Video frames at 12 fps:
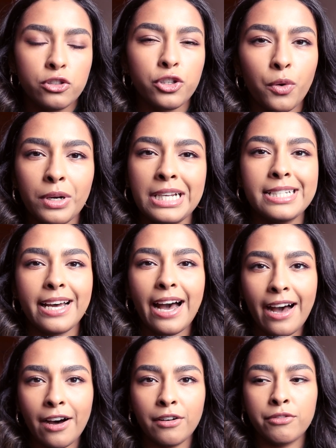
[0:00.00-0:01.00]
don't need to
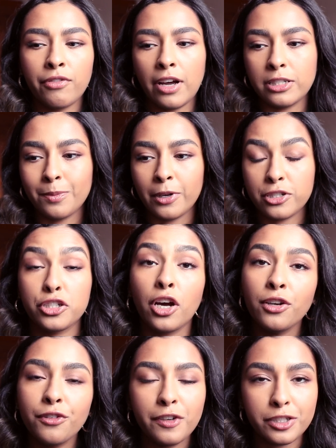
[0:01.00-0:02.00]
have as much
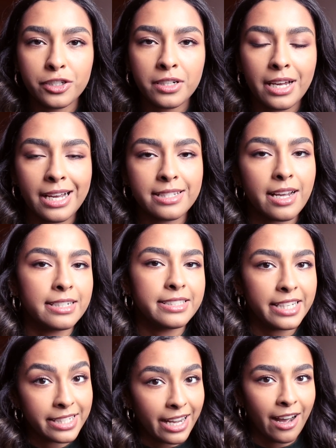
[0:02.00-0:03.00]
tunnel vision as I
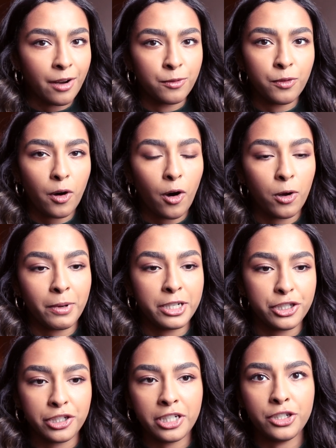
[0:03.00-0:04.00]
did have on my
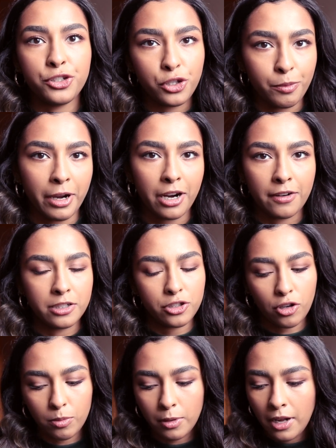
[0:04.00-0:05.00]
journey to my current
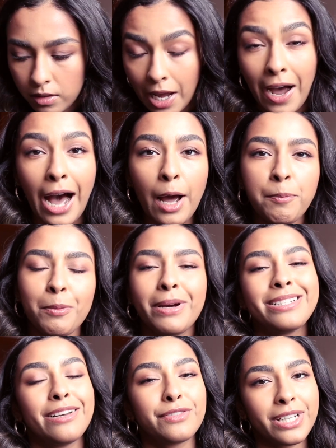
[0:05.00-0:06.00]
job. Now, I put
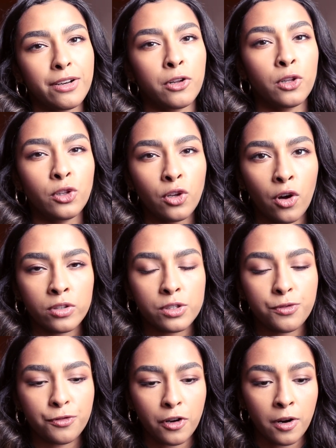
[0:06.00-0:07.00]
myself down a lot
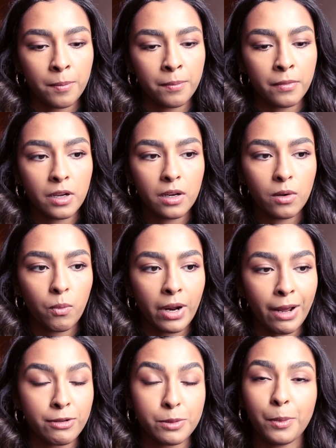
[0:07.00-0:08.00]
from when
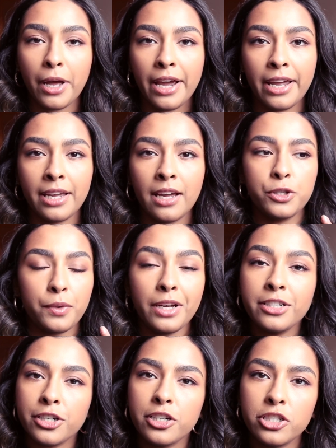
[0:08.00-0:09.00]
I was applying to
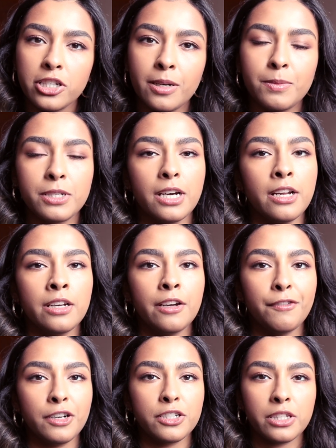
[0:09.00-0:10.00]
internships and
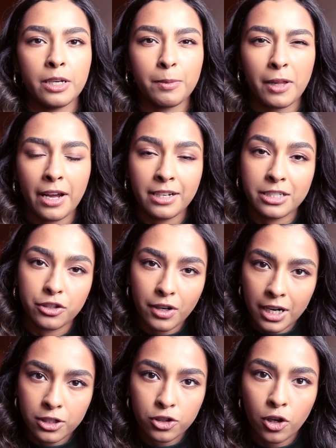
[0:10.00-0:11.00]
eventually applying to
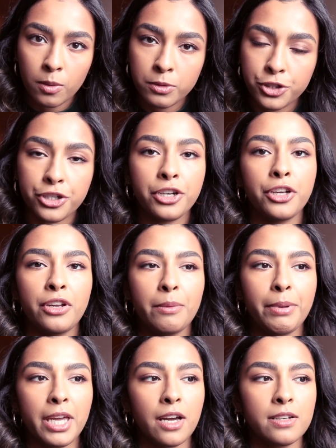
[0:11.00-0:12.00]
grad jobs during uni
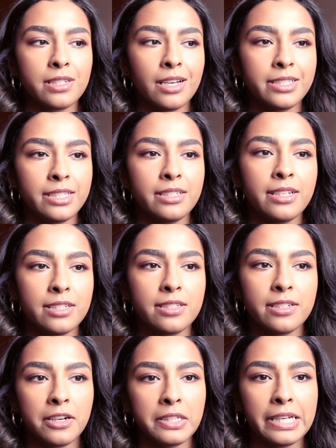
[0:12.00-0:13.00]
because I didn't
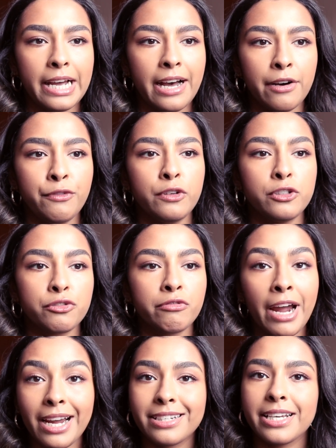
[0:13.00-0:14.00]
necessarily have
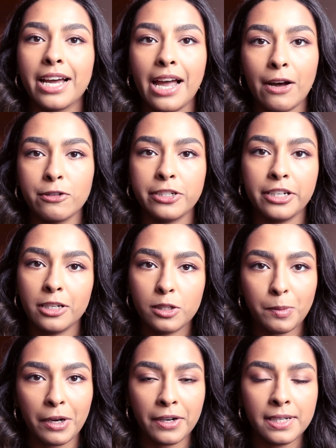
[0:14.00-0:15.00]
direct accounting
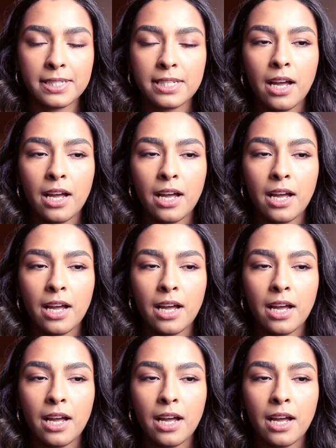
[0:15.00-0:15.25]
experience.